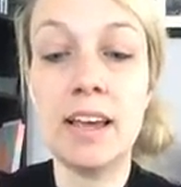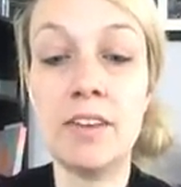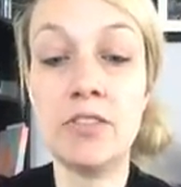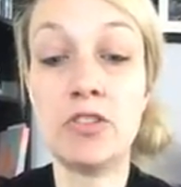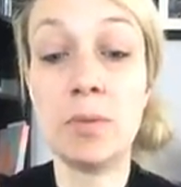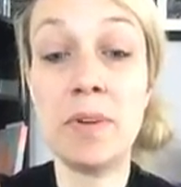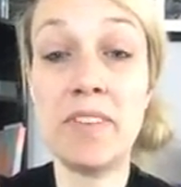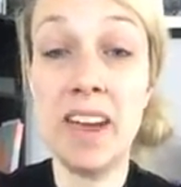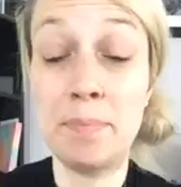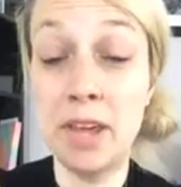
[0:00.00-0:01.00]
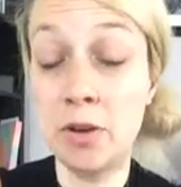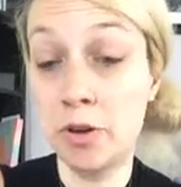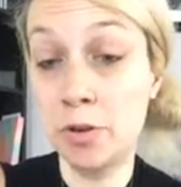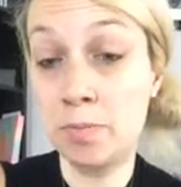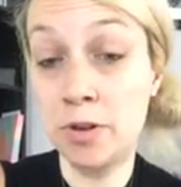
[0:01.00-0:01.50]
If you join my VIP
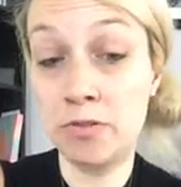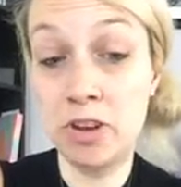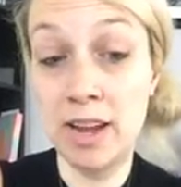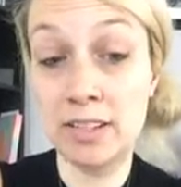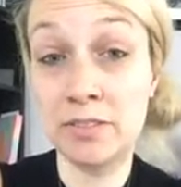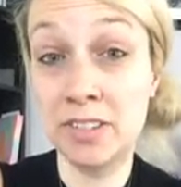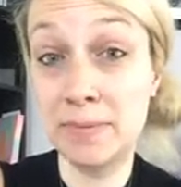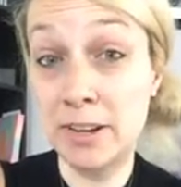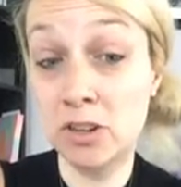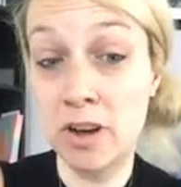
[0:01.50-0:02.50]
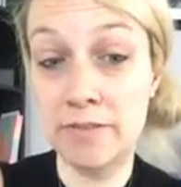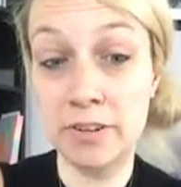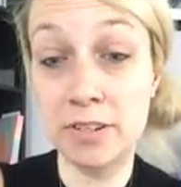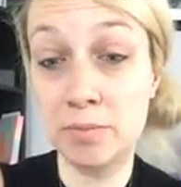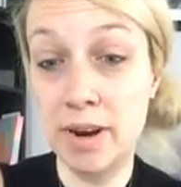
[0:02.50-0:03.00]
group, you have a chance for special
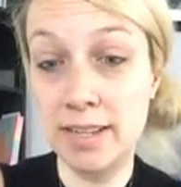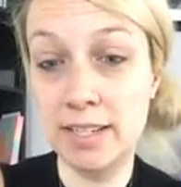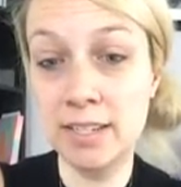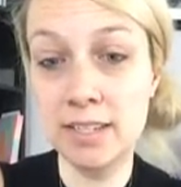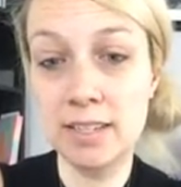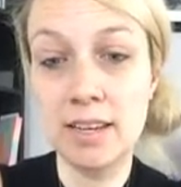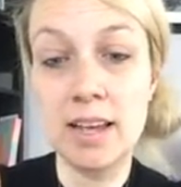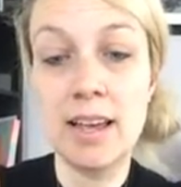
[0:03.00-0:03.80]
offers and prizes.